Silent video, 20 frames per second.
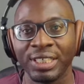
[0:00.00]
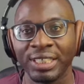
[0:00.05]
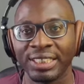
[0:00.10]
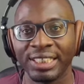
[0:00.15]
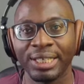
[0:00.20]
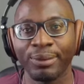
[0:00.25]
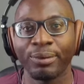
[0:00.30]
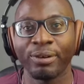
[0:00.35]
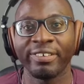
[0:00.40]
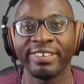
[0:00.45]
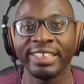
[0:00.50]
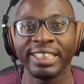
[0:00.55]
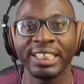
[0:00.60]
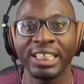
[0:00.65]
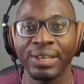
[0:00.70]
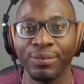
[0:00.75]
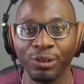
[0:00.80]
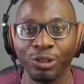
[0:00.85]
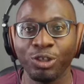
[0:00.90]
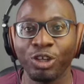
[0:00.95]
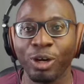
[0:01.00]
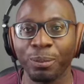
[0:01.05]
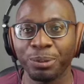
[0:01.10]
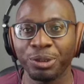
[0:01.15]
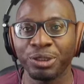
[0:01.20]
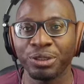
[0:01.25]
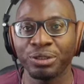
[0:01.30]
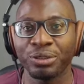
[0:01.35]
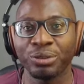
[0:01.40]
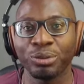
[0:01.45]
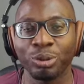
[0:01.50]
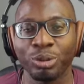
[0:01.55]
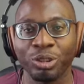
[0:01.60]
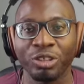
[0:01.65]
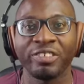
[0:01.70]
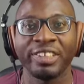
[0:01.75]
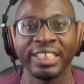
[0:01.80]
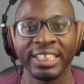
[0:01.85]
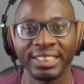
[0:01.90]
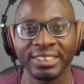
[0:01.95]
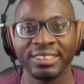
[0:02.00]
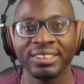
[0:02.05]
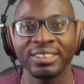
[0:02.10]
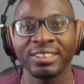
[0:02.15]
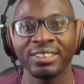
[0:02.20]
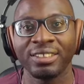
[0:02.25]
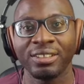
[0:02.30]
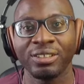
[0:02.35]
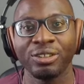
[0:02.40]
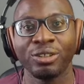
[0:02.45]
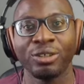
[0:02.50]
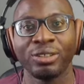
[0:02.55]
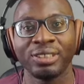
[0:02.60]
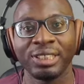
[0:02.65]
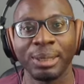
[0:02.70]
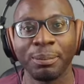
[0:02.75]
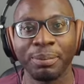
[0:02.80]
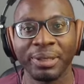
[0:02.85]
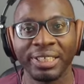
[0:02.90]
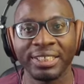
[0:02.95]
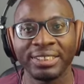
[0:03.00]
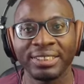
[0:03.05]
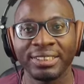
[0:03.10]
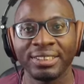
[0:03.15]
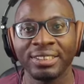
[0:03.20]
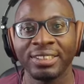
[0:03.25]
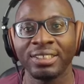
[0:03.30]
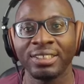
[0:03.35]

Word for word: they will already give you the option to create your templates,